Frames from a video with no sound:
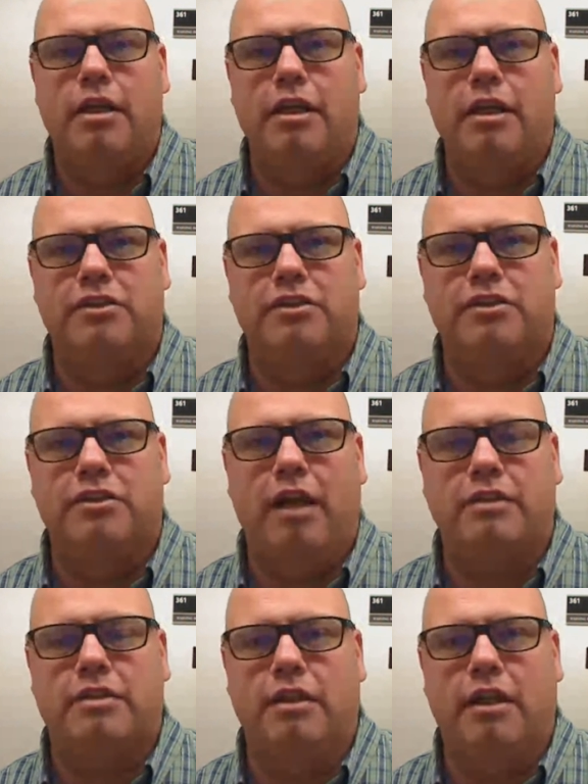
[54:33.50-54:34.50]
is
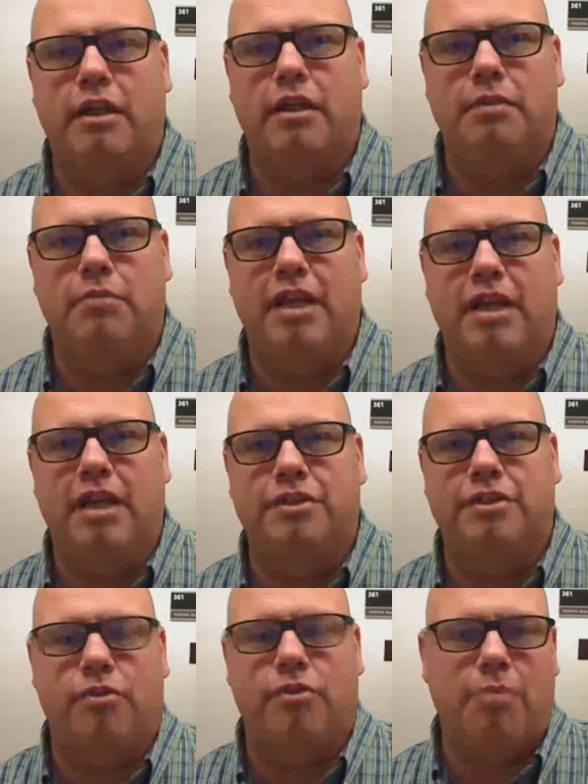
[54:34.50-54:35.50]
not as
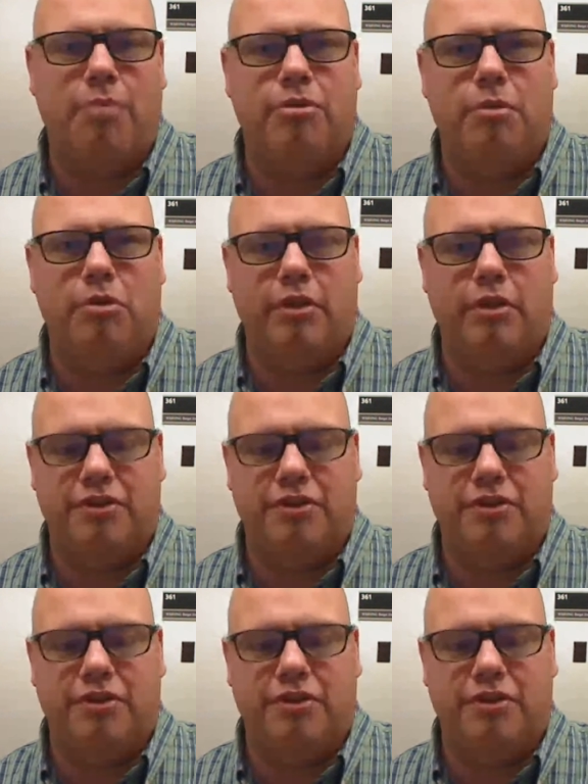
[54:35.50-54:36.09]
interoperable